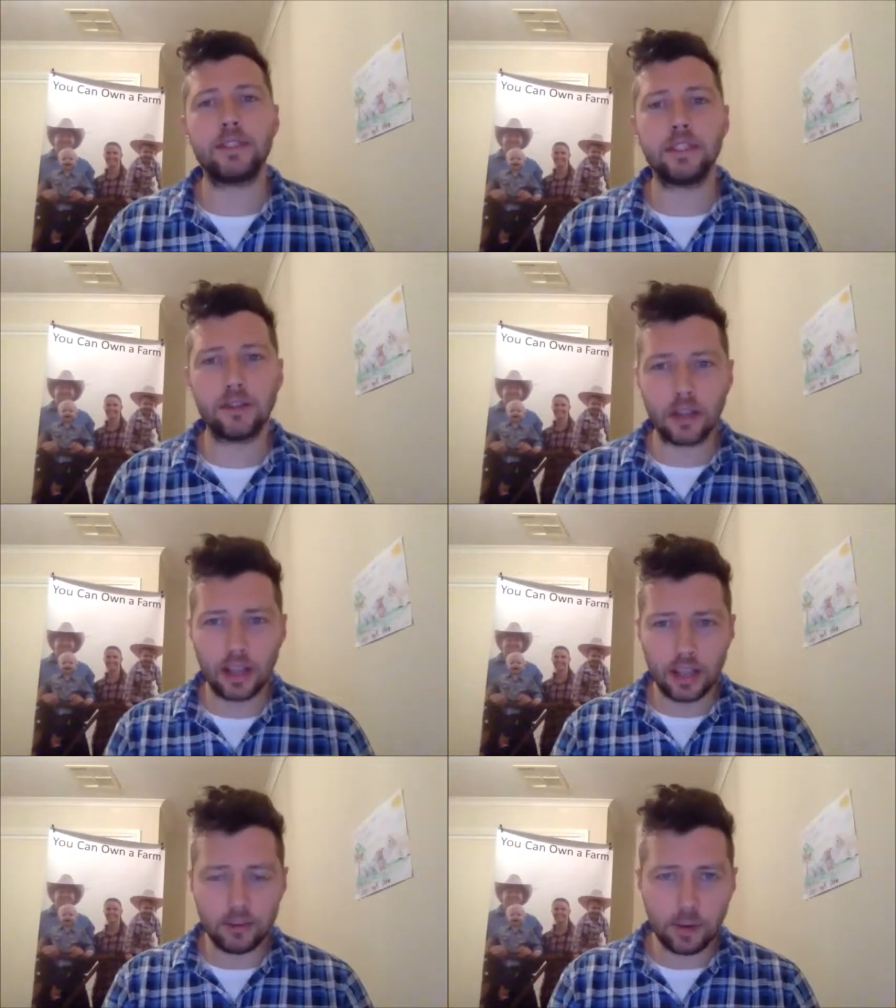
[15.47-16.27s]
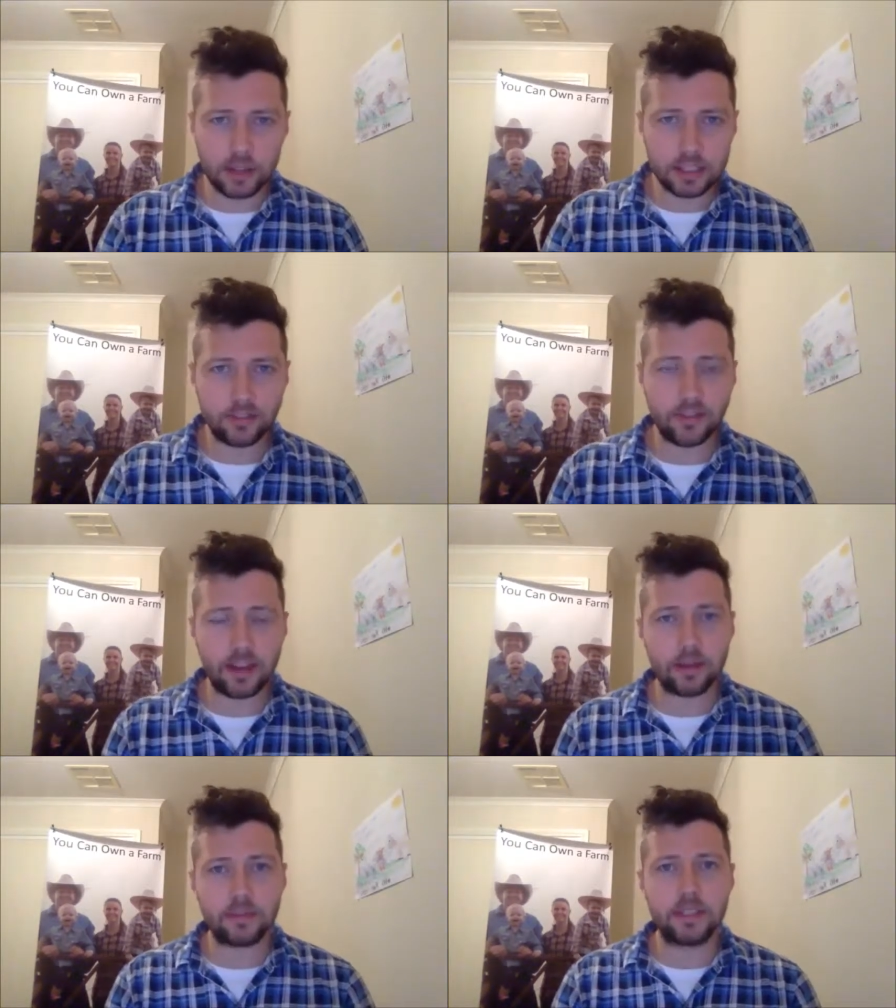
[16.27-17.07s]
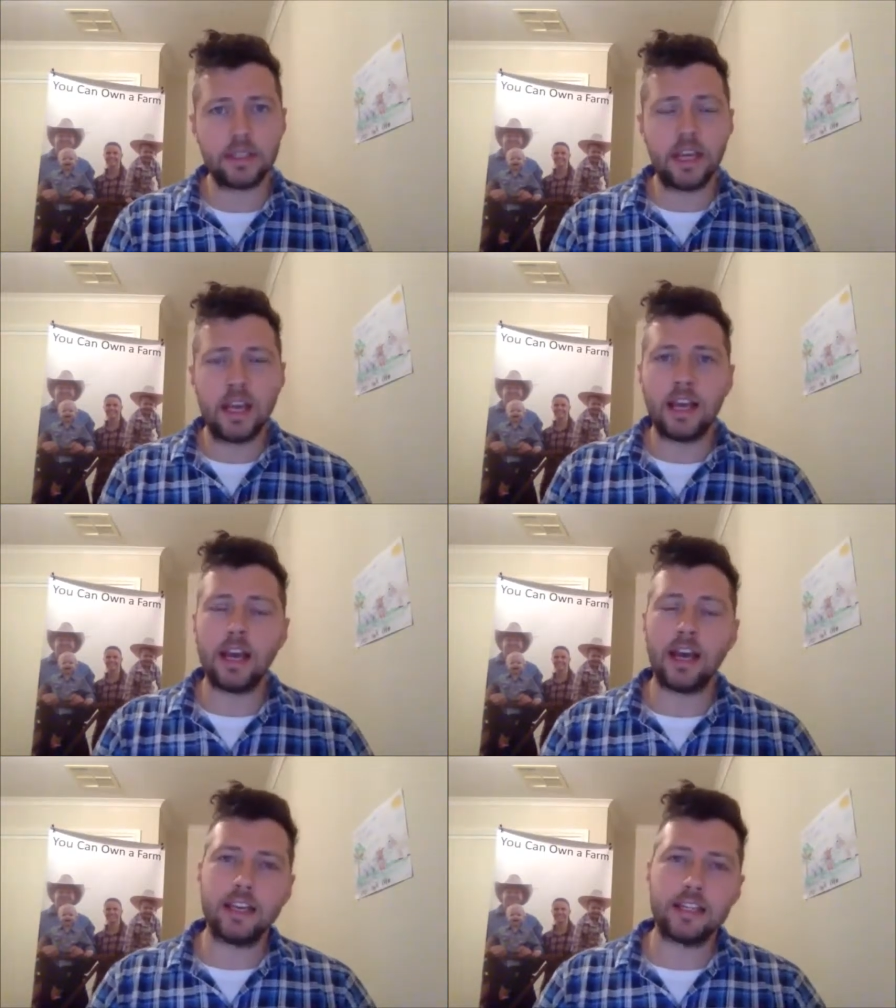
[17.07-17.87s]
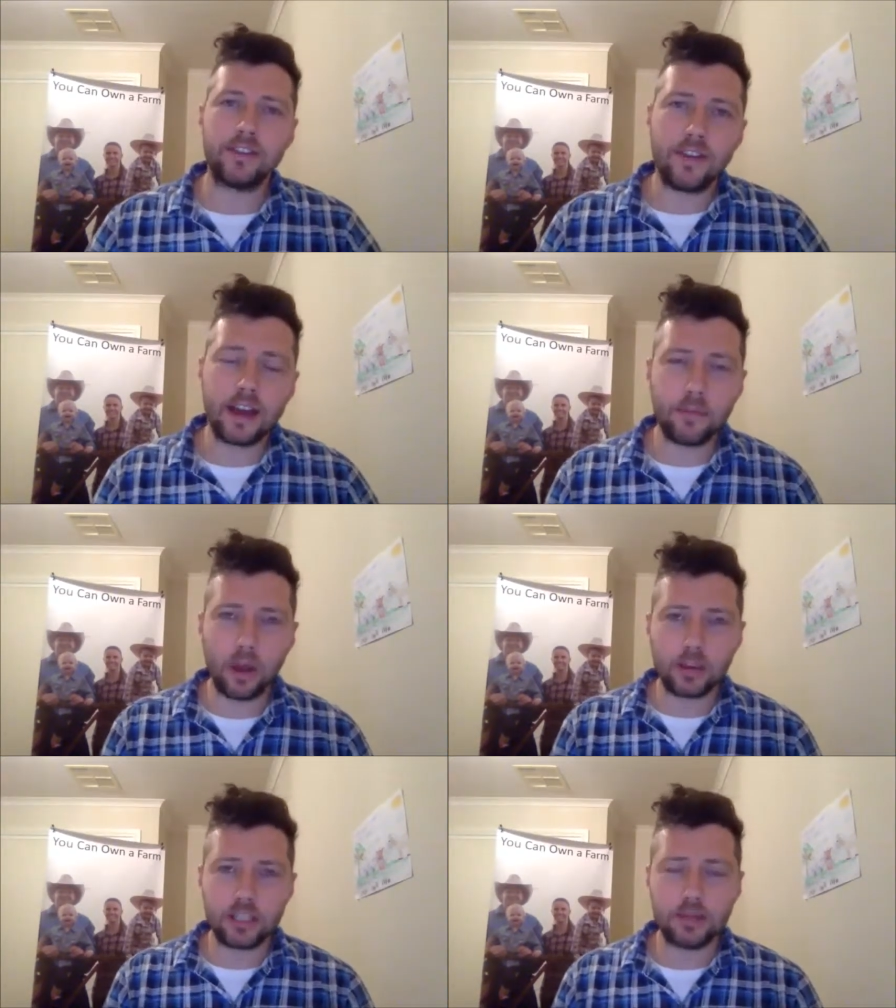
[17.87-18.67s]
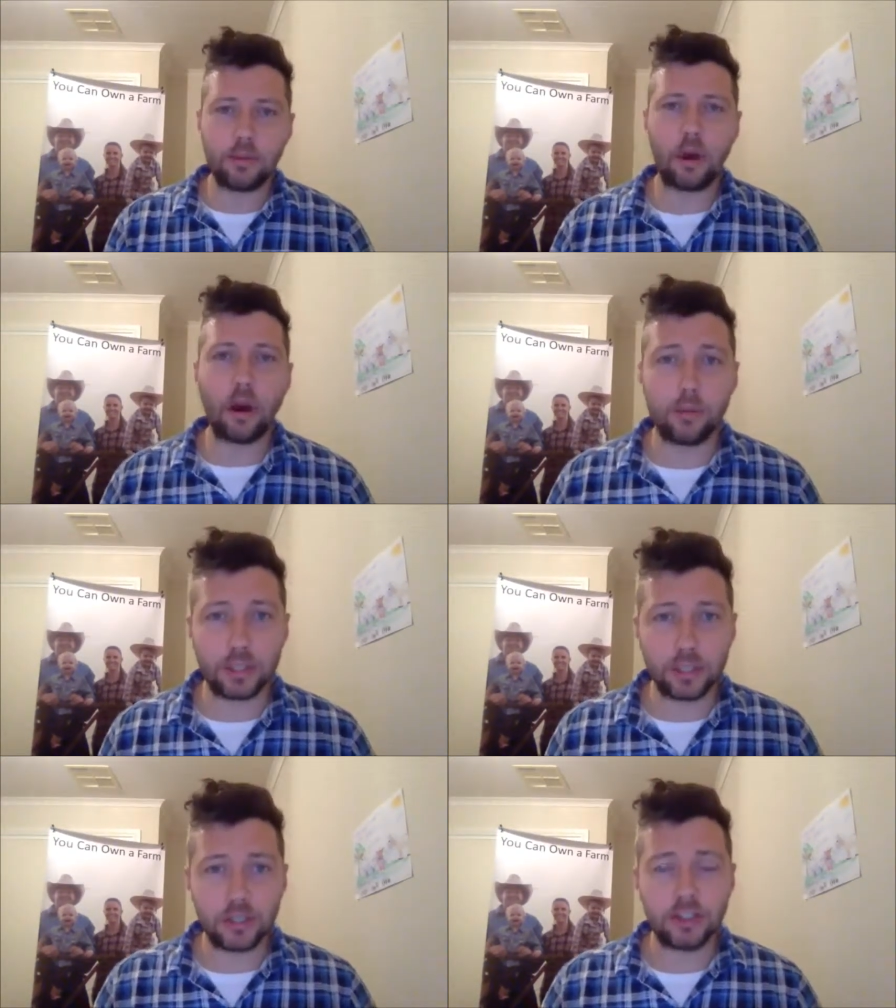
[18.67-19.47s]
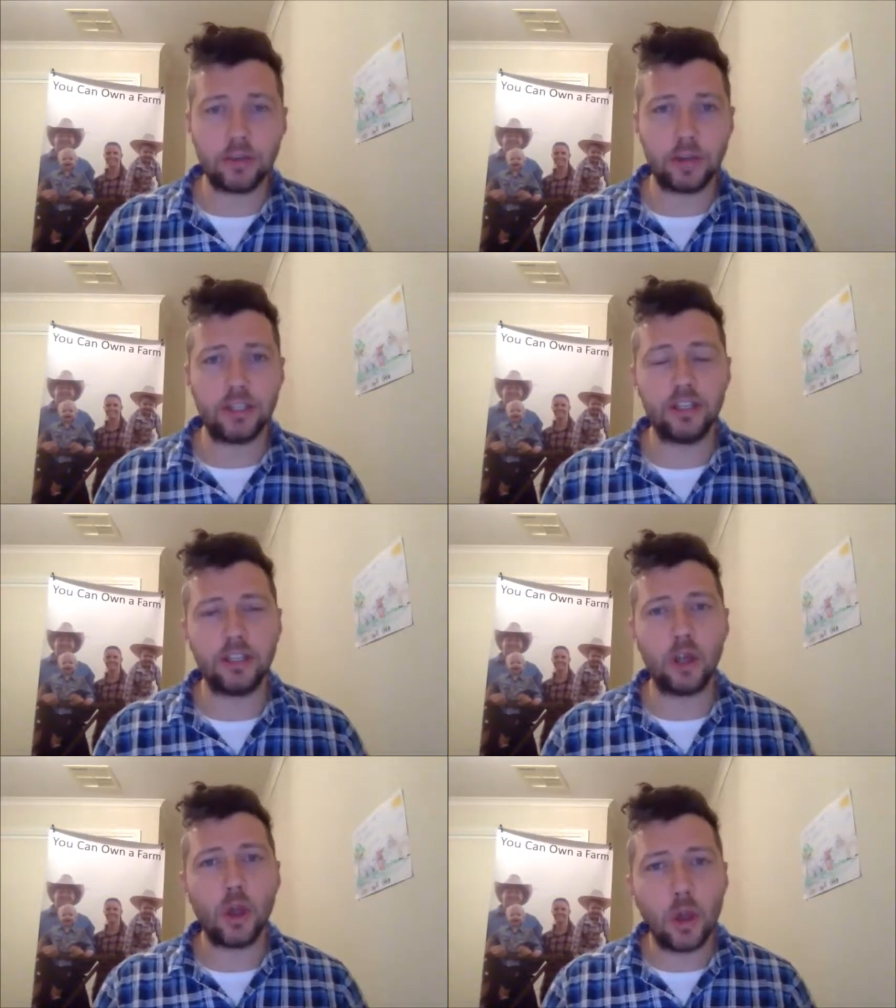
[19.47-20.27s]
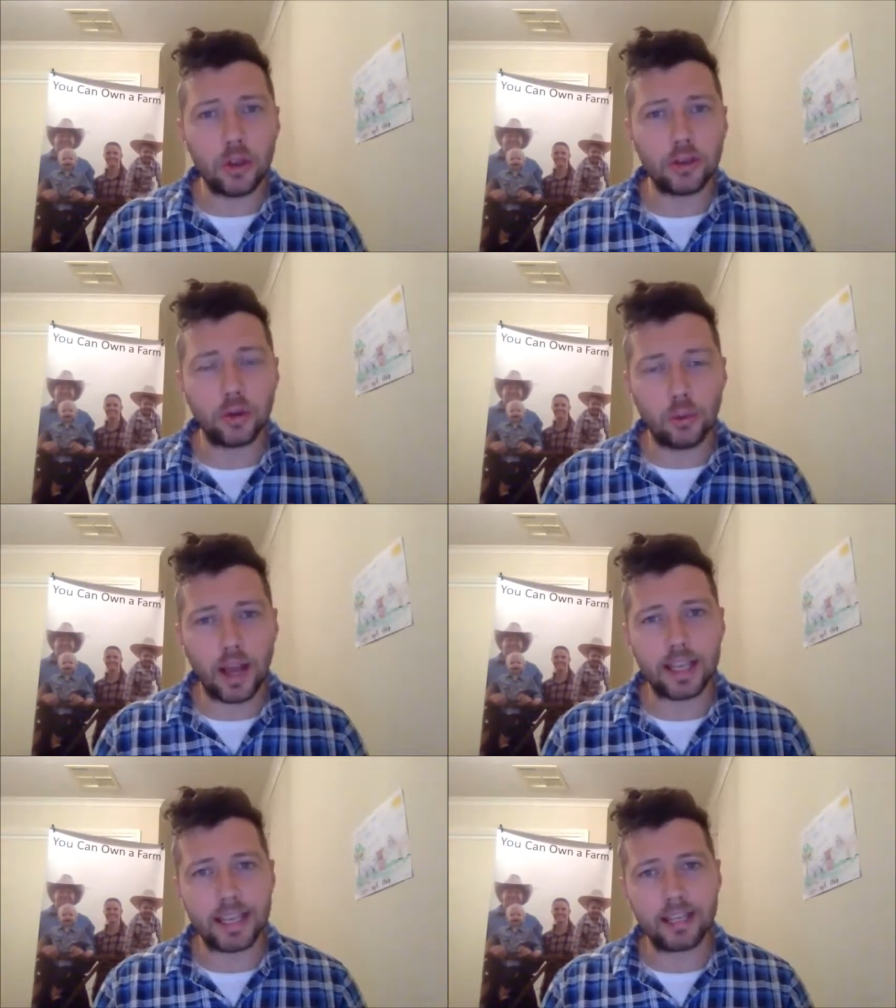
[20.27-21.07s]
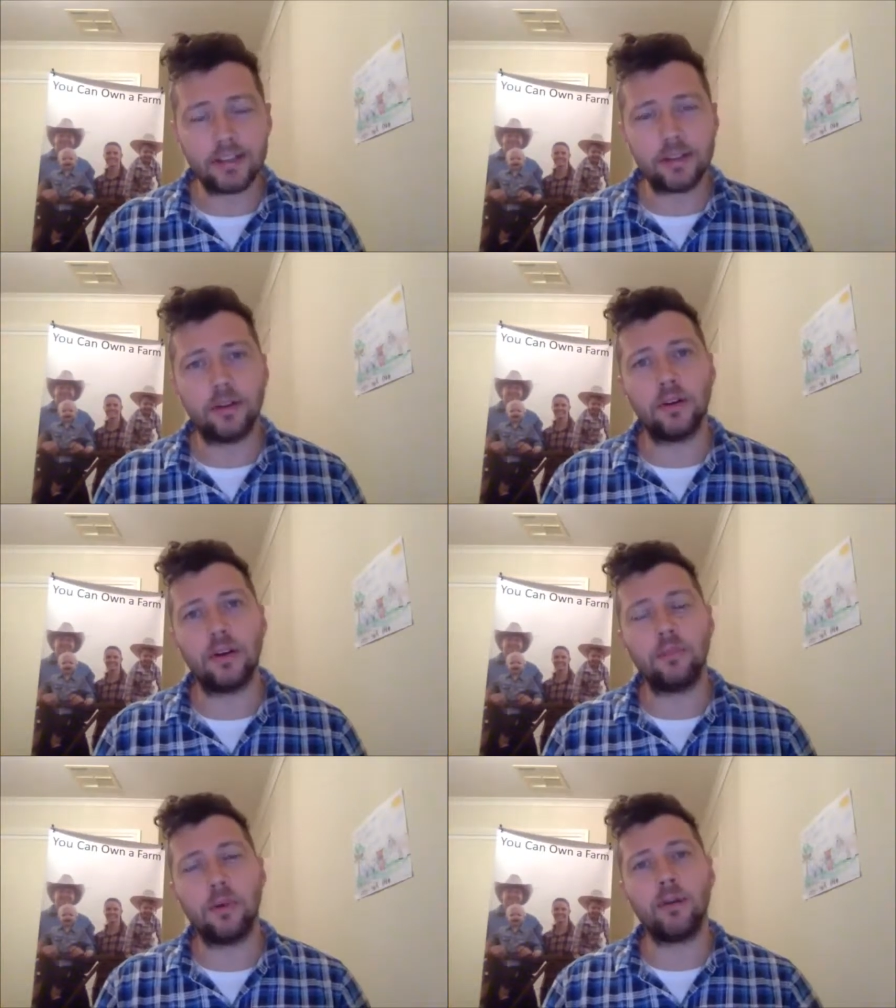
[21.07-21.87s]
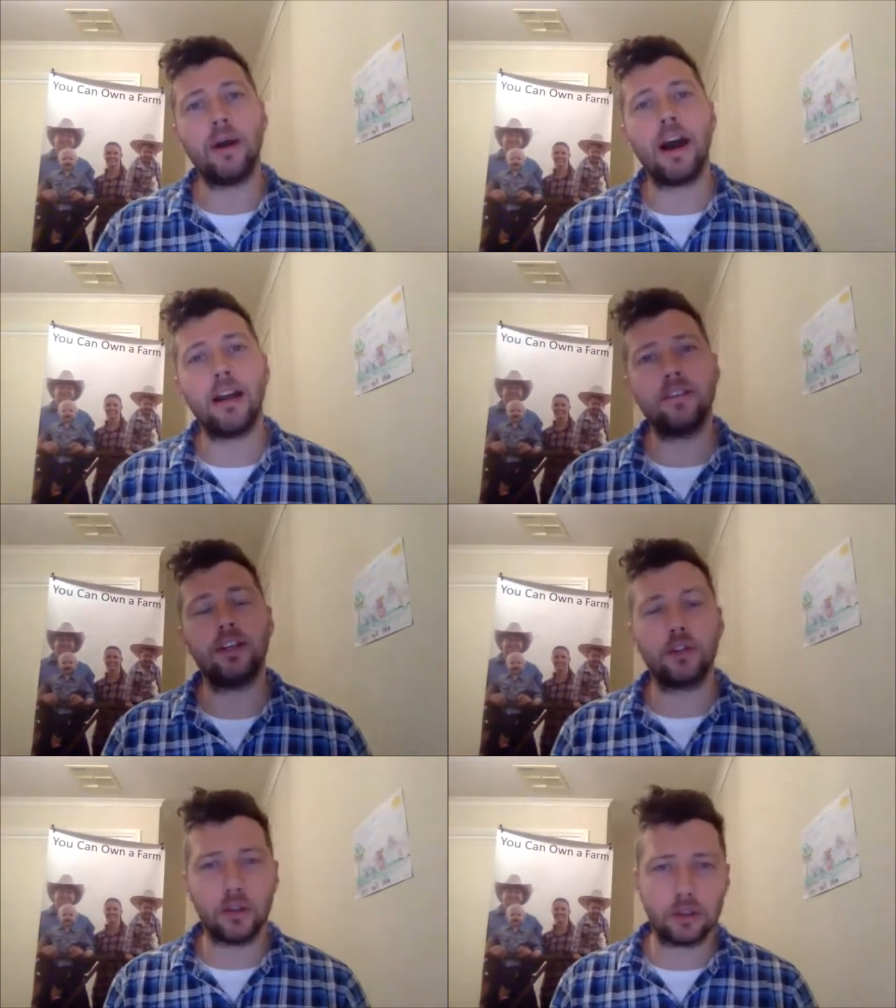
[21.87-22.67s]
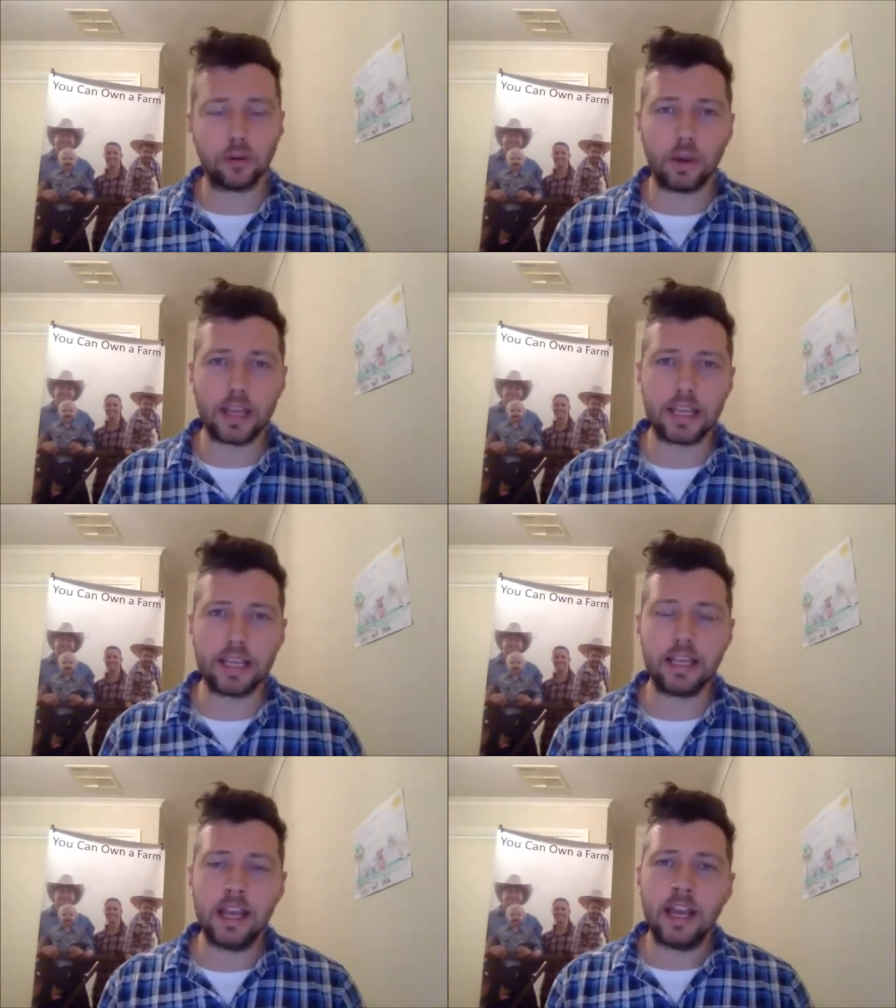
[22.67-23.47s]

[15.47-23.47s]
So, every one of these farms uh, is a farm ownership opportunity where you can earn your way in or buy a part of it and earn your way in.